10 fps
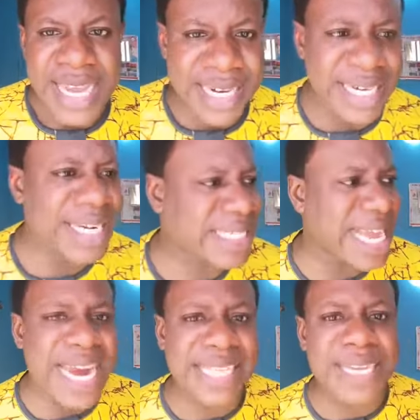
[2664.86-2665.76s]
He didn't
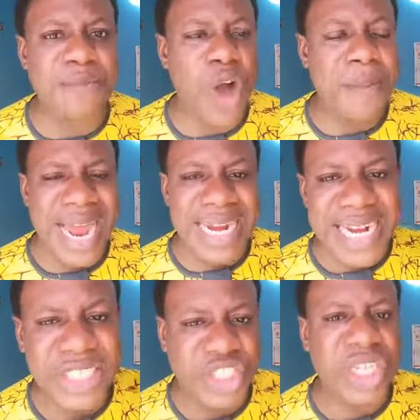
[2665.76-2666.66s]
say, let him come
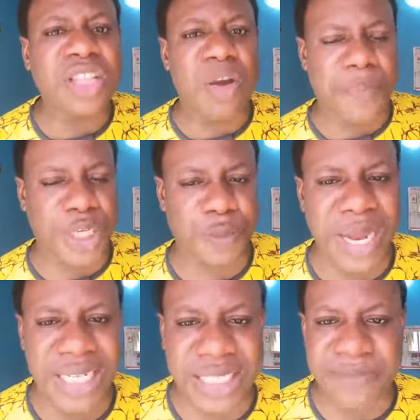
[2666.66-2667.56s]
and listen to
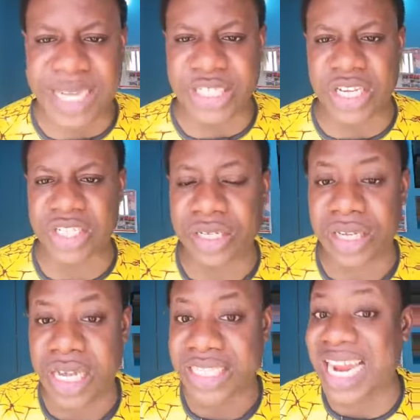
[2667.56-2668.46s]
prosperity
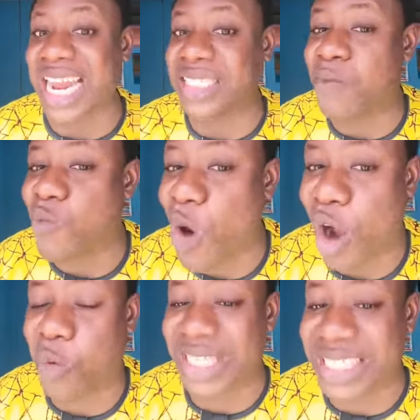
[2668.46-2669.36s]
message. He said, let him
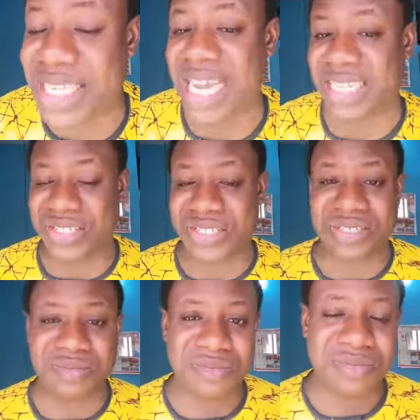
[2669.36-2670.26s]
walk with his hands.